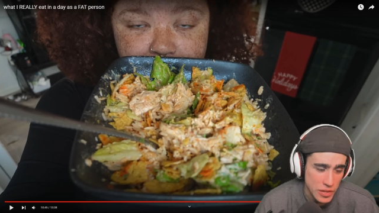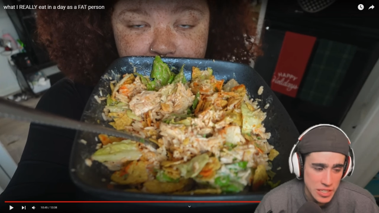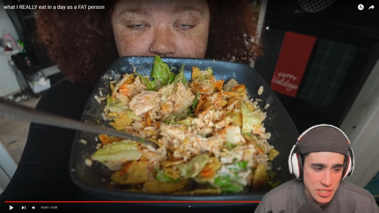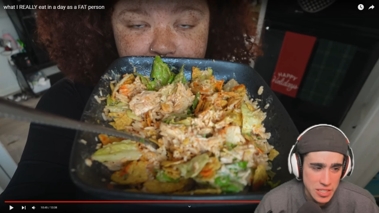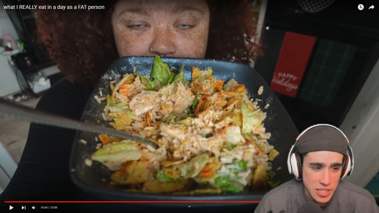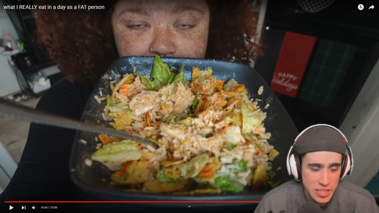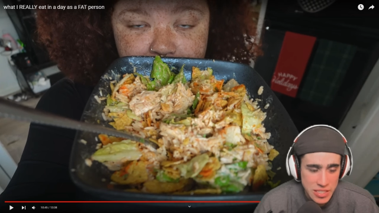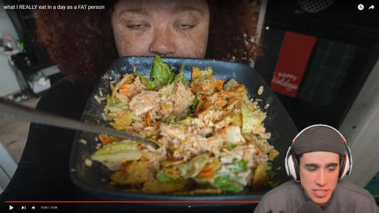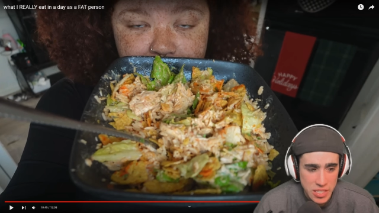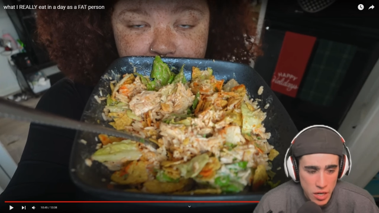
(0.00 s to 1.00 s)
Speaker 1: At least it's at
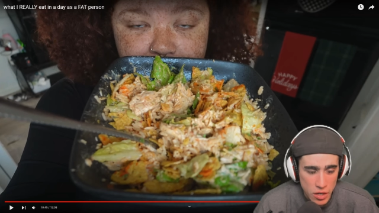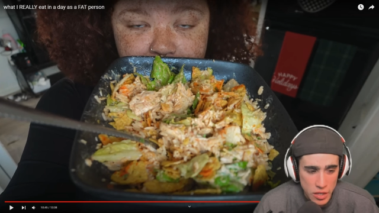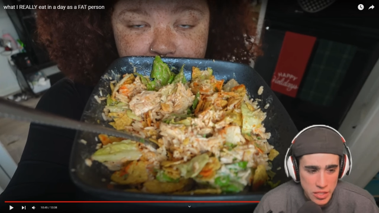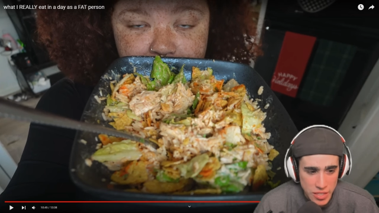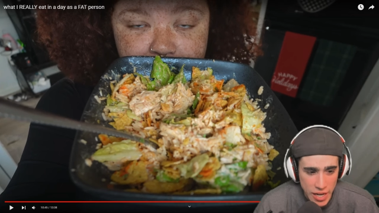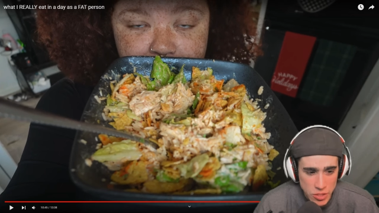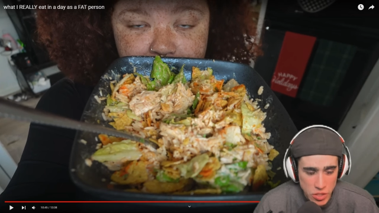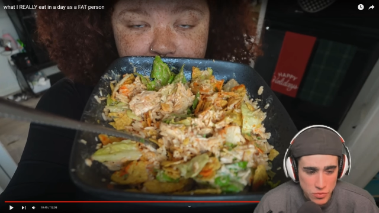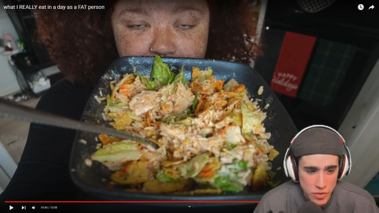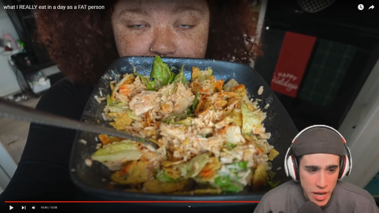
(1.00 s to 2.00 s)
least the dairy is
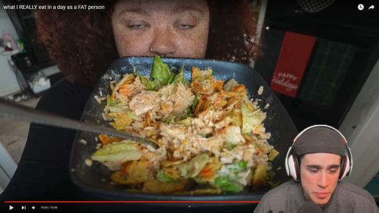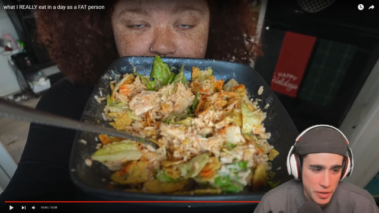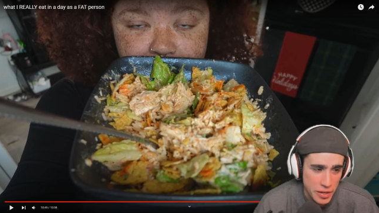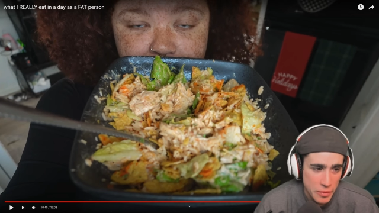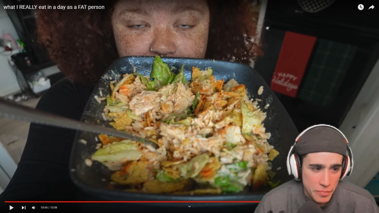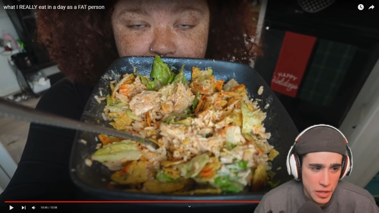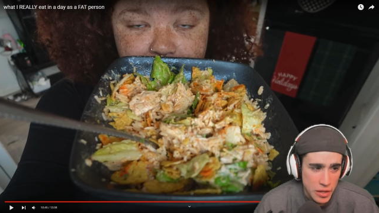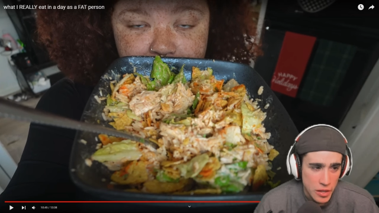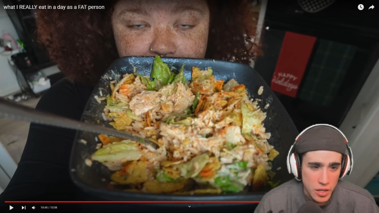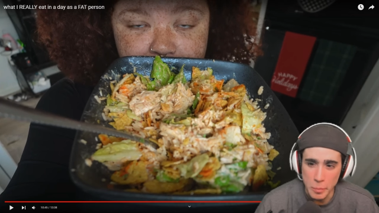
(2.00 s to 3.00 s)
saturated fat, but
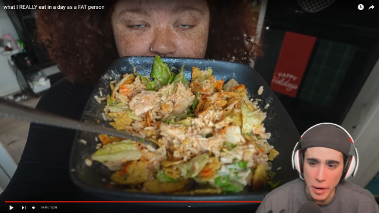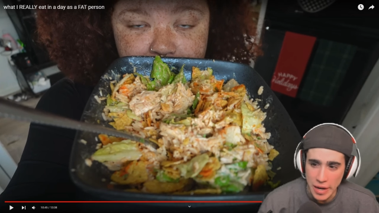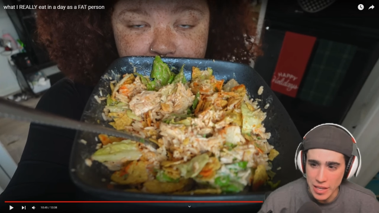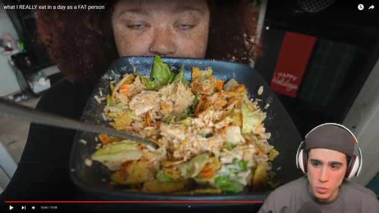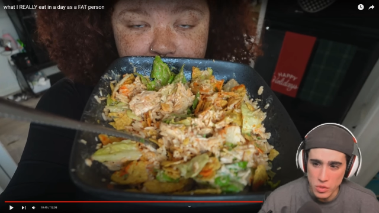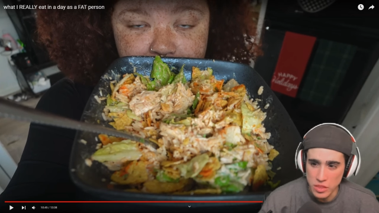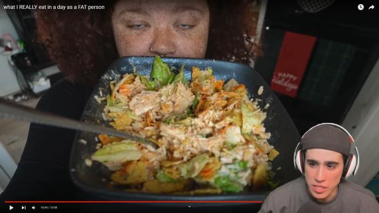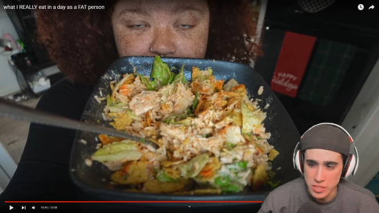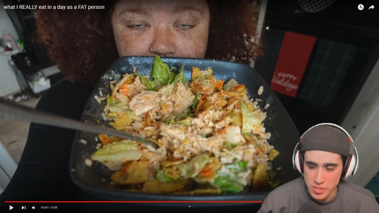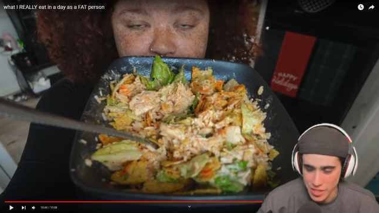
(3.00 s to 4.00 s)
combining it with
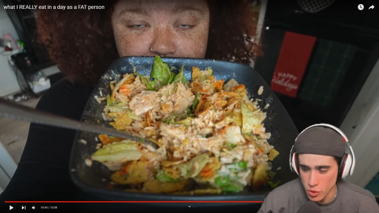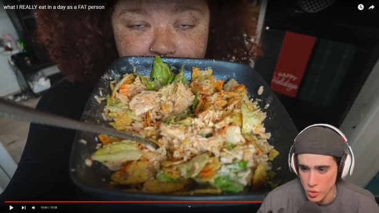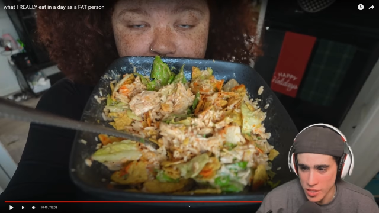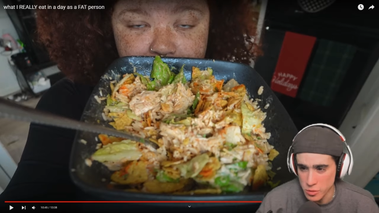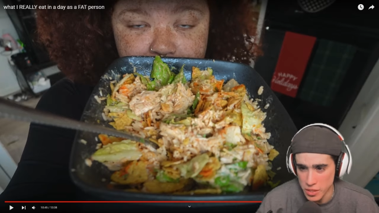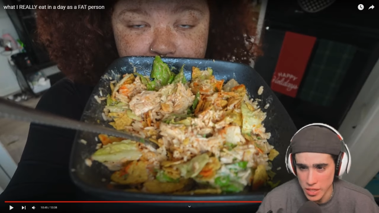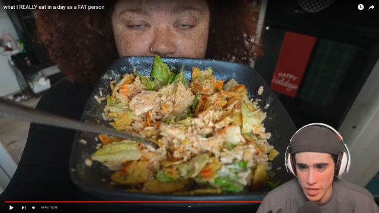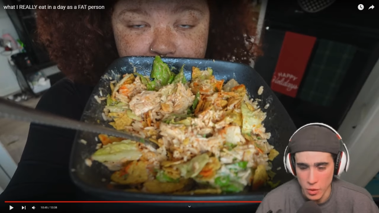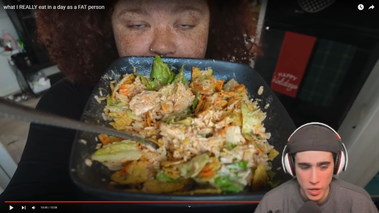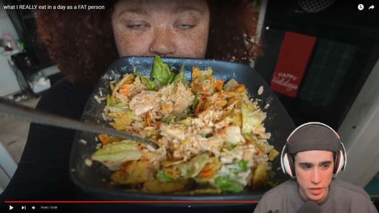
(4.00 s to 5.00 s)
this is like a recipe to
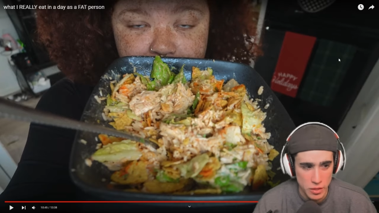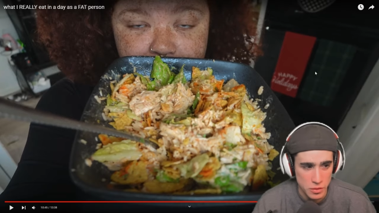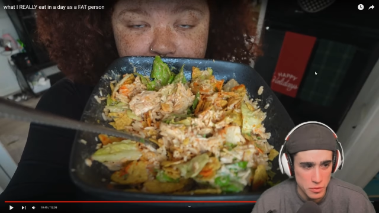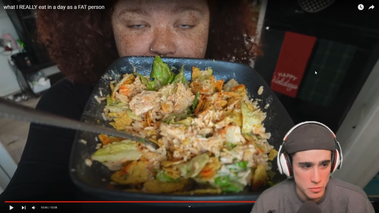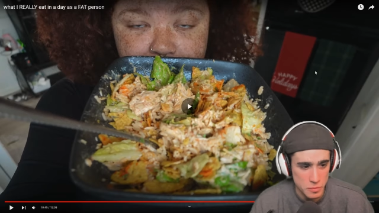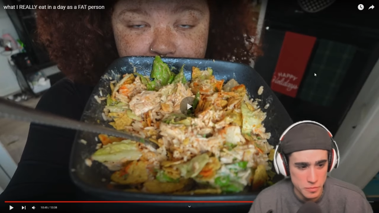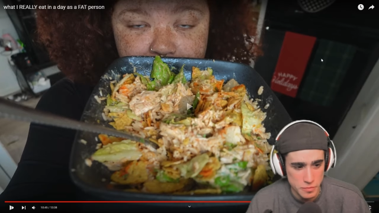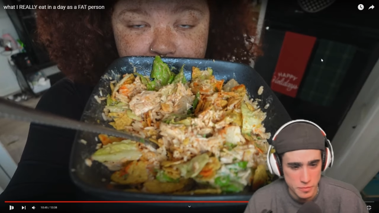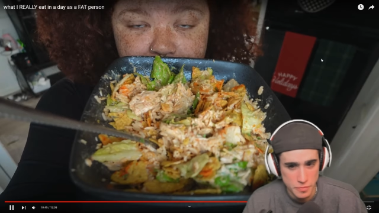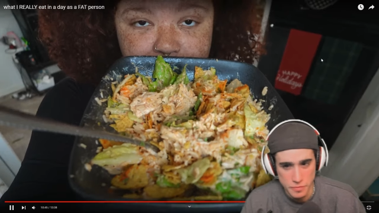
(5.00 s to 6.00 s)
gain weight.
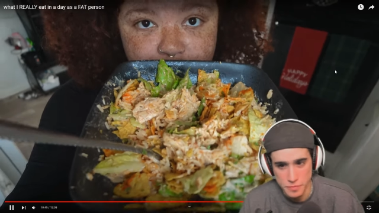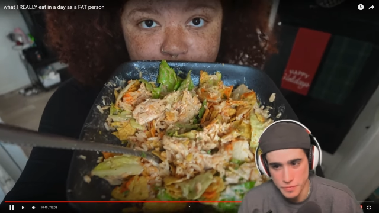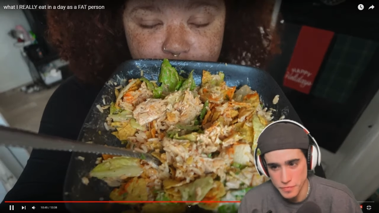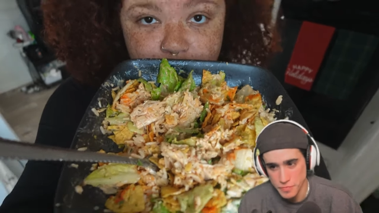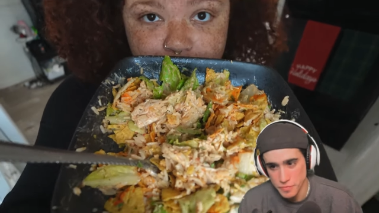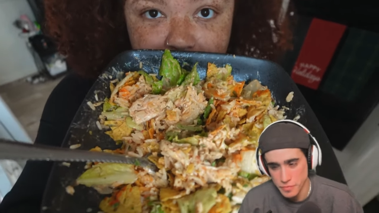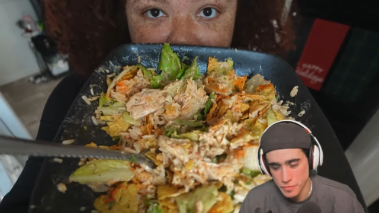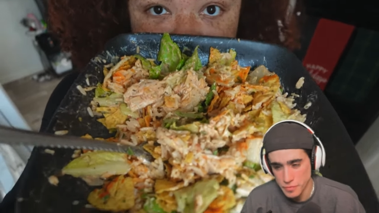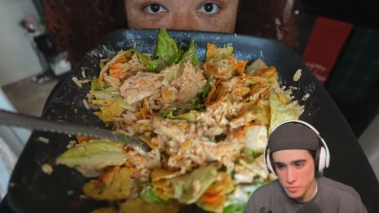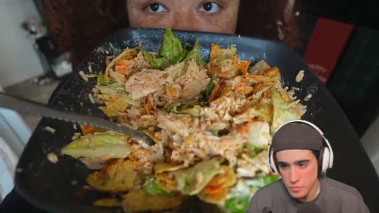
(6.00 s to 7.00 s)
Speaker 2: I'm gonna go
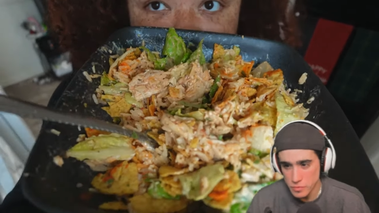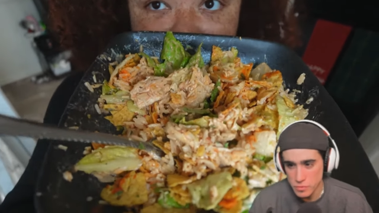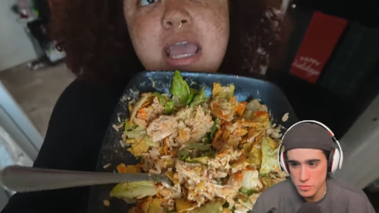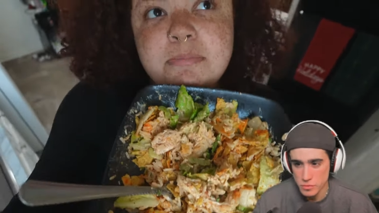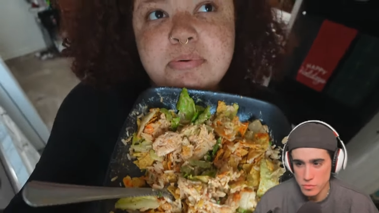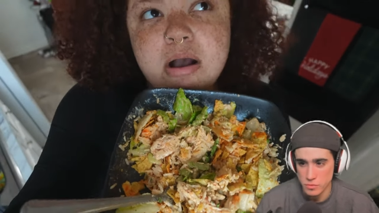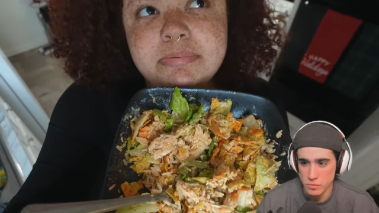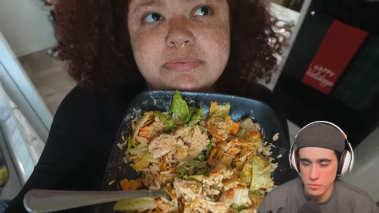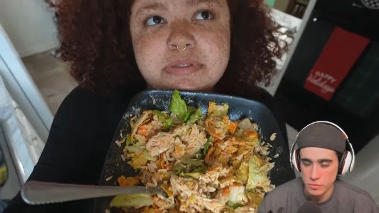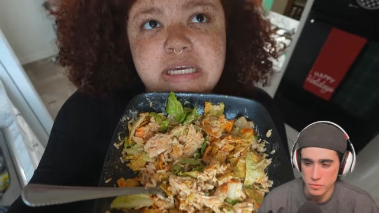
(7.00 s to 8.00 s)
eat this and
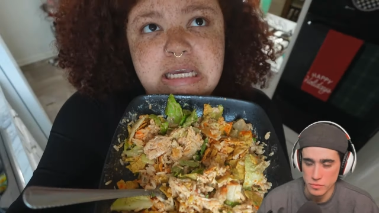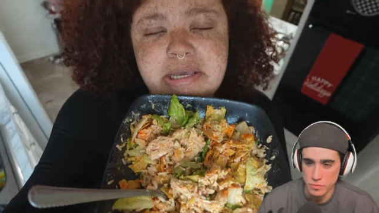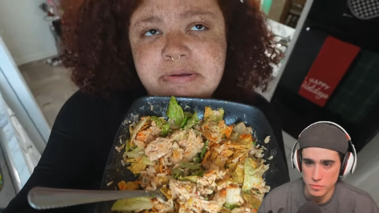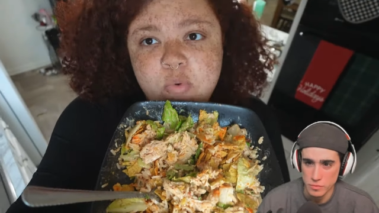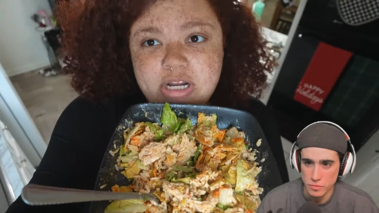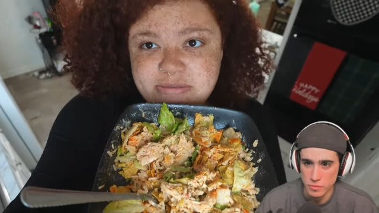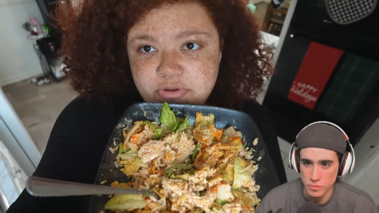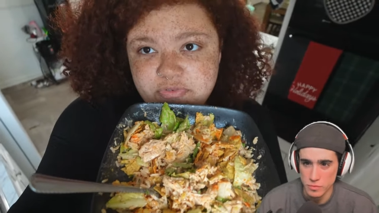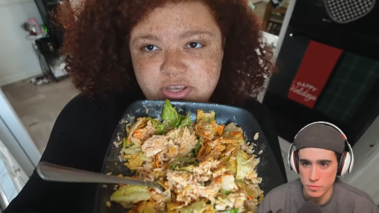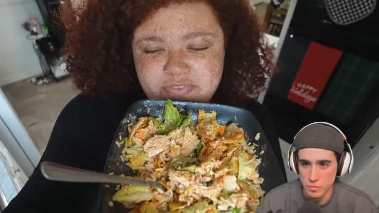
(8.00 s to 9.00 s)
probably watch
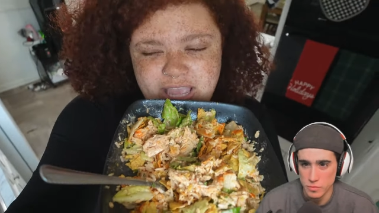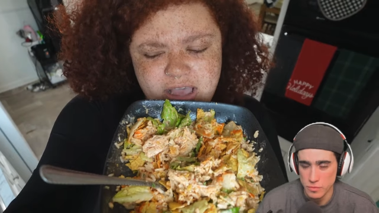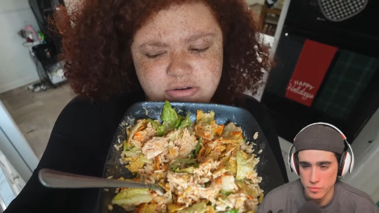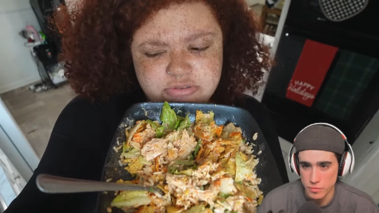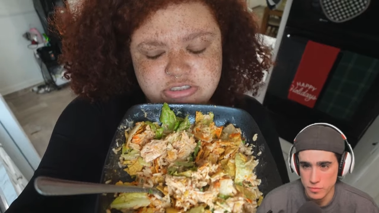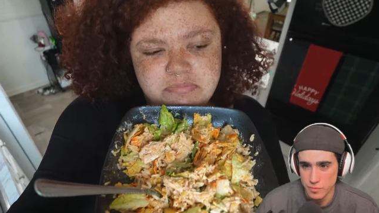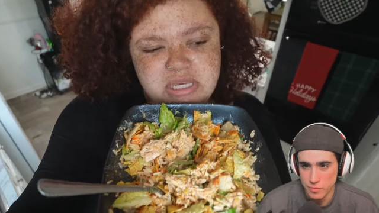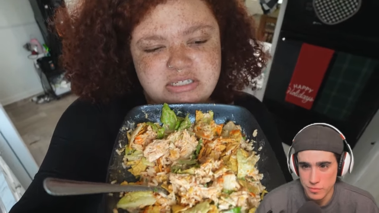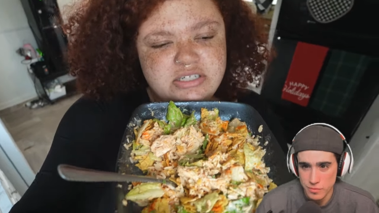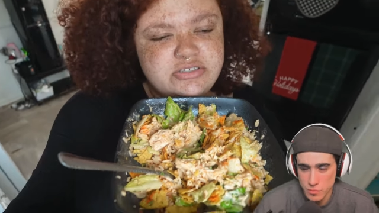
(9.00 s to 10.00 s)
a movie on the couch
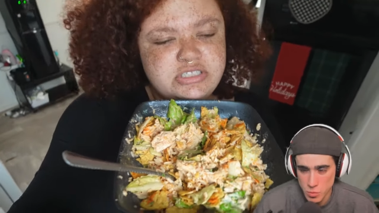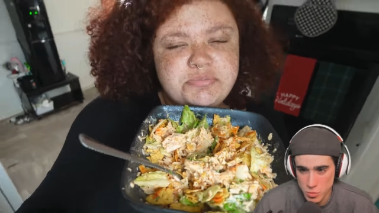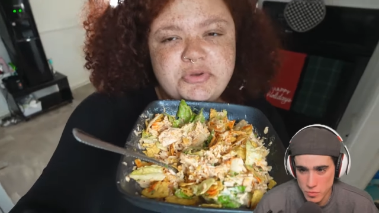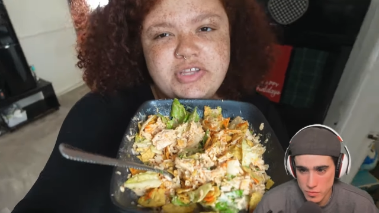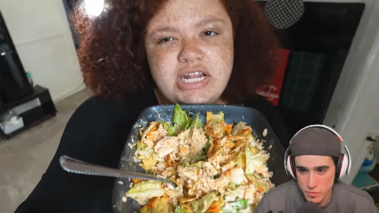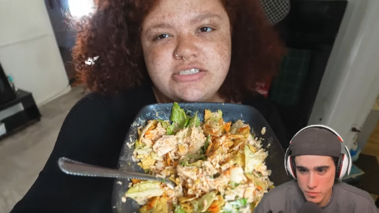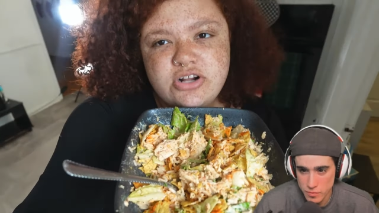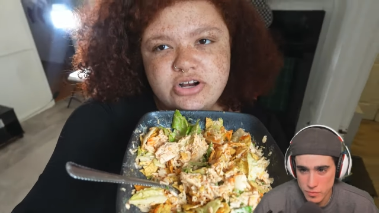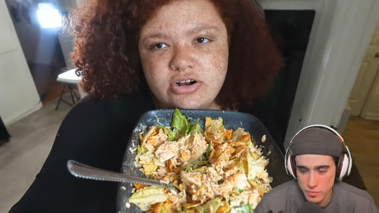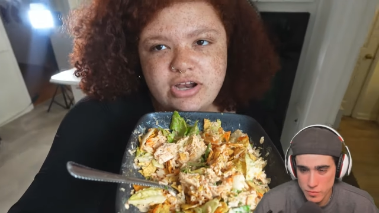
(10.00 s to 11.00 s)
because there's this movie that I started on